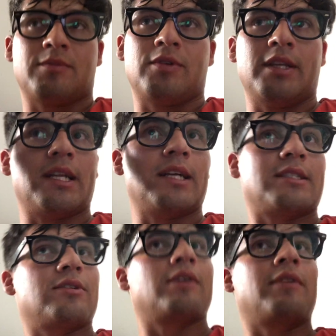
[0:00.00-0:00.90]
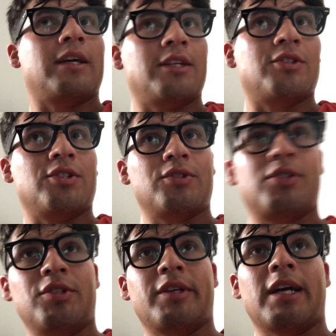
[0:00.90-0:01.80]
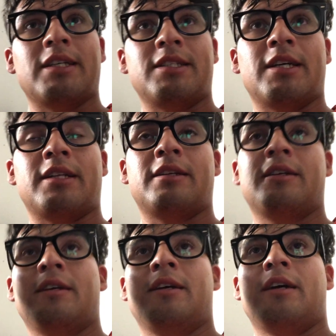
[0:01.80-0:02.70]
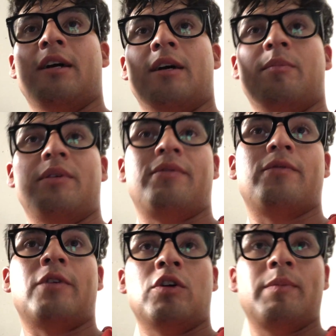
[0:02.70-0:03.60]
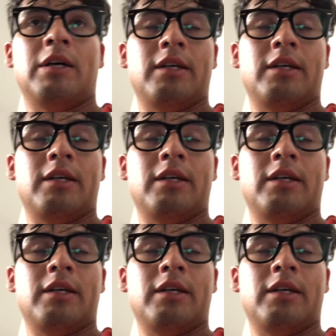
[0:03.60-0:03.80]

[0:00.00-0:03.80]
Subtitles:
M3 that I still have not introduced to you guys yet. But if you follow me on